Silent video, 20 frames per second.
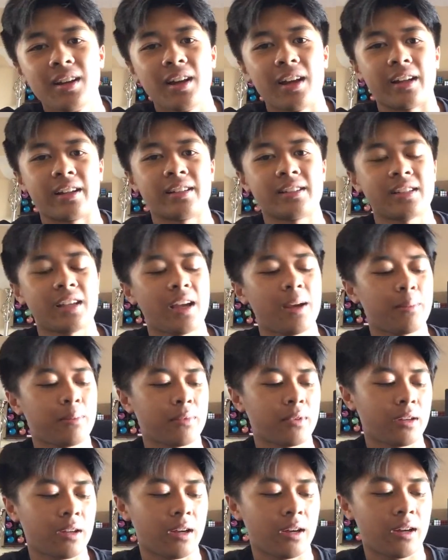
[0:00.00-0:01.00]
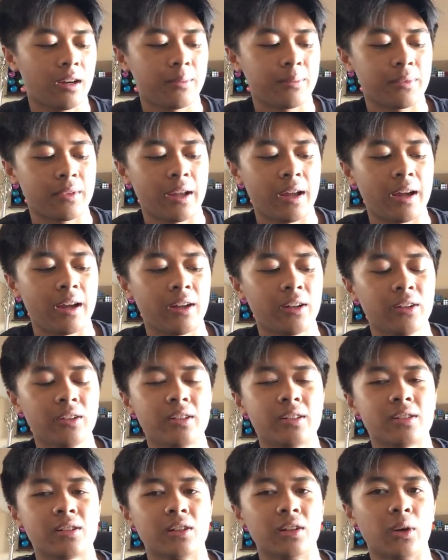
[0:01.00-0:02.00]
Except the L
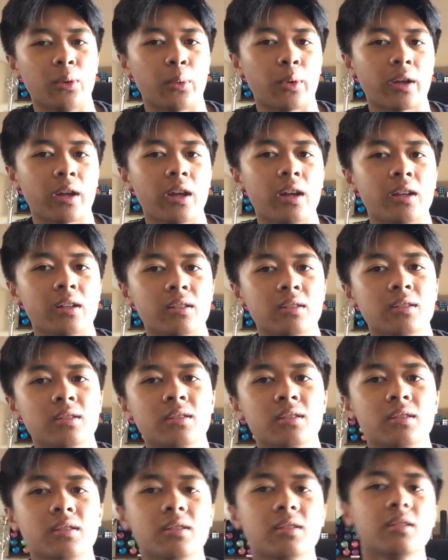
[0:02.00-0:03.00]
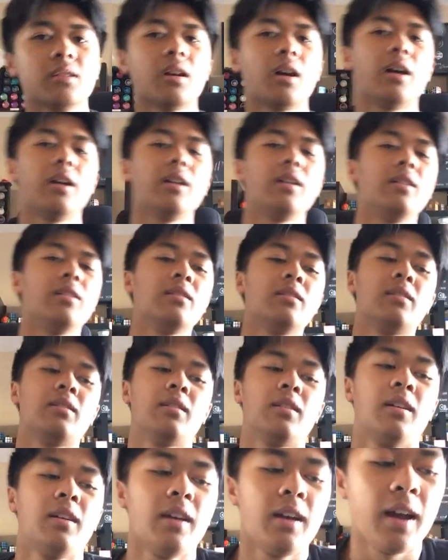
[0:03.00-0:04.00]
is lowercase. I didn't
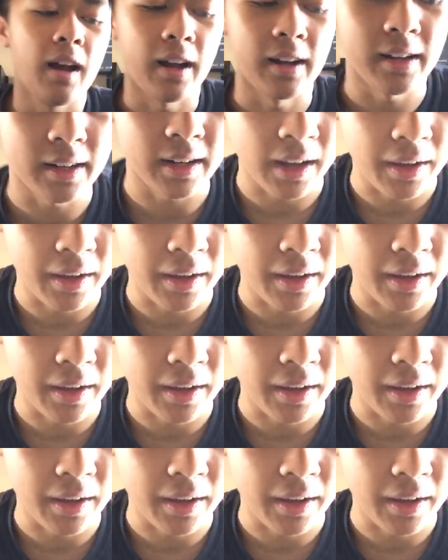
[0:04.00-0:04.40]
I didn't